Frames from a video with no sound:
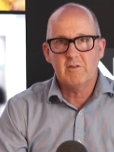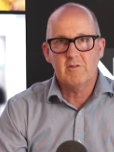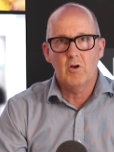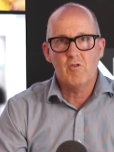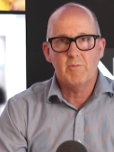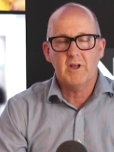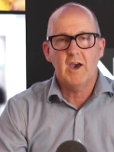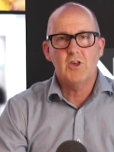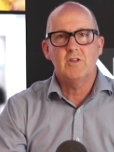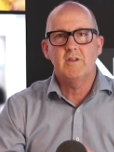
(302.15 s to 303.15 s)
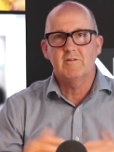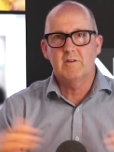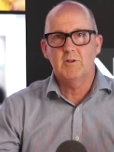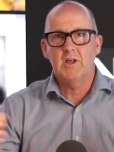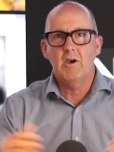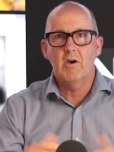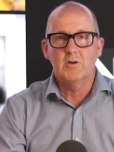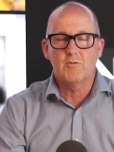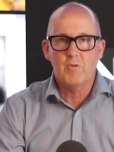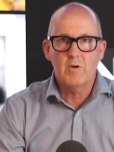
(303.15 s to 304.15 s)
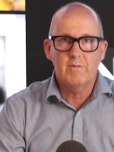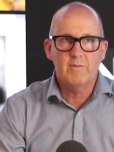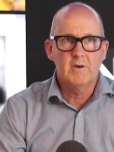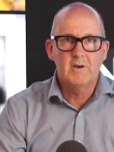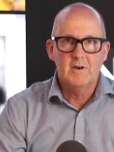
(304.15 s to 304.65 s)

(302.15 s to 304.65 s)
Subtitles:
solar application, that's typically going on a roof.